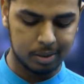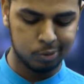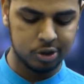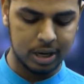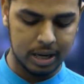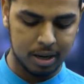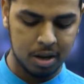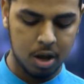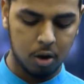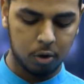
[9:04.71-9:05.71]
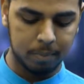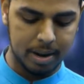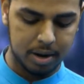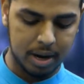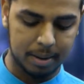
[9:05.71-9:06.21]
Abu Jahl,
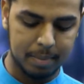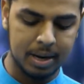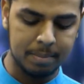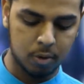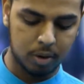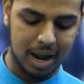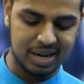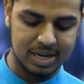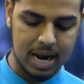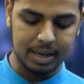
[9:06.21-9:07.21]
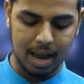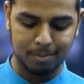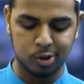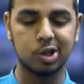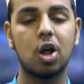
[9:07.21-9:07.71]
Umar, and many more, had 10
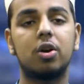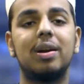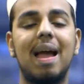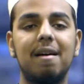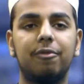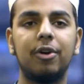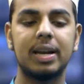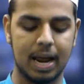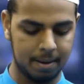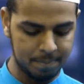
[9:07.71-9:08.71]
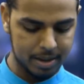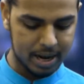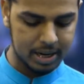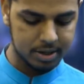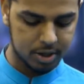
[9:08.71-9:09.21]
camels slaughtered every day
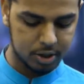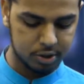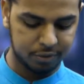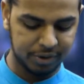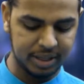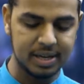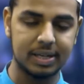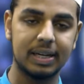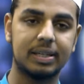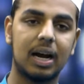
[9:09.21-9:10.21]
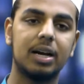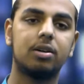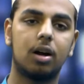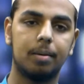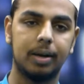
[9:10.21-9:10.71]
in turn to feed this
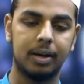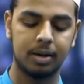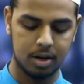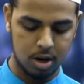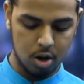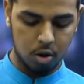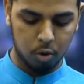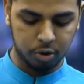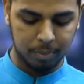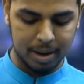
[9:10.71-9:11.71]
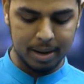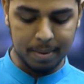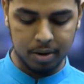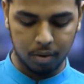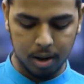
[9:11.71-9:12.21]
entire army. Utbay
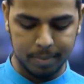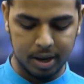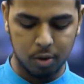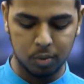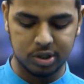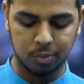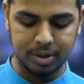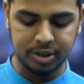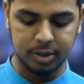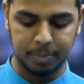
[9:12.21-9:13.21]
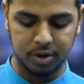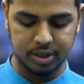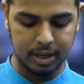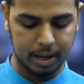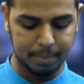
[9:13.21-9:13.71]
bin Rabi, who was the richest
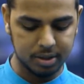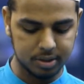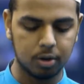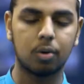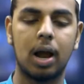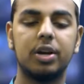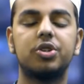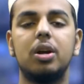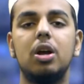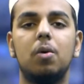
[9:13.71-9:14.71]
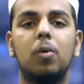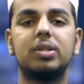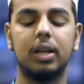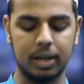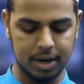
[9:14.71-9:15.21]
person amongst the Quraysh,
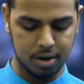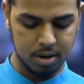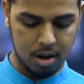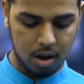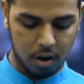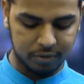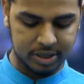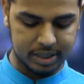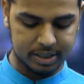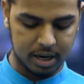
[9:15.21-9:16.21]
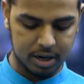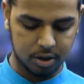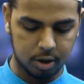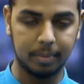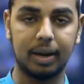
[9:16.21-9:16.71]
was the leader of this
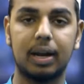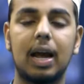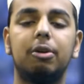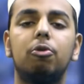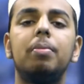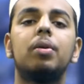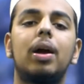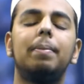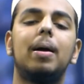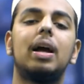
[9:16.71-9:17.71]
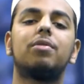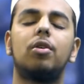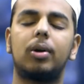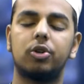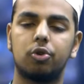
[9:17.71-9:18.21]
entire army. And we'll be right back
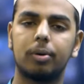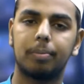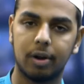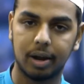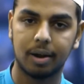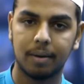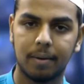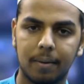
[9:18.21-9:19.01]
from our short break.